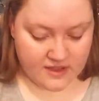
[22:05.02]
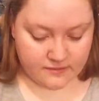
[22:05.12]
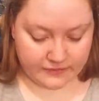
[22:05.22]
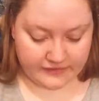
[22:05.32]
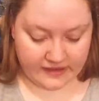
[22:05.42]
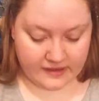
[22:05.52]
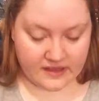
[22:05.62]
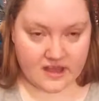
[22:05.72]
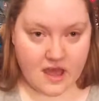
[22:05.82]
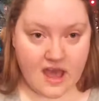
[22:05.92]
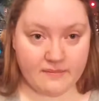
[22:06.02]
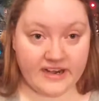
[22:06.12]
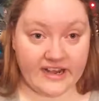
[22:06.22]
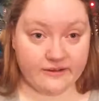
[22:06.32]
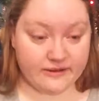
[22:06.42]
We'll see.
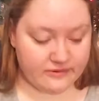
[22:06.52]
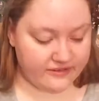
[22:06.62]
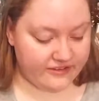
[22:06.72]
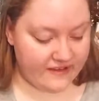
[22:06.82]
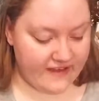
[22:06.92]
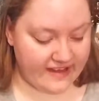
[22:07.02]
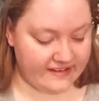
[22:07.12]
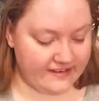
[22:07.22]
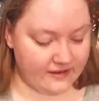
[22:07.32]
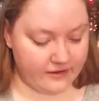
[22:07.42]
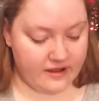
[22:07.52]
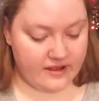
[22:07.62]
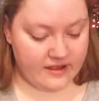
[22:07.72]
But anyway, once I've added on,